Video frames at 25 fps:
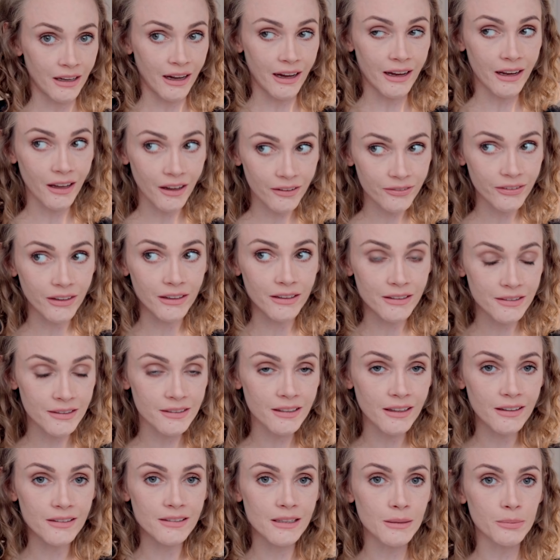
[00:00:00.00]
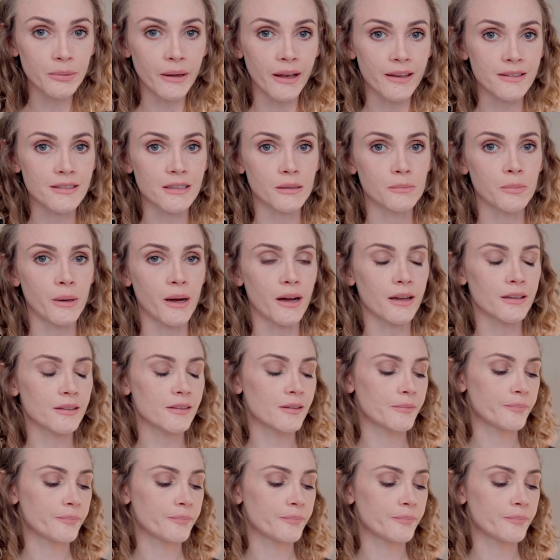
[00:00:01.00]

I have like 60 plastic pots.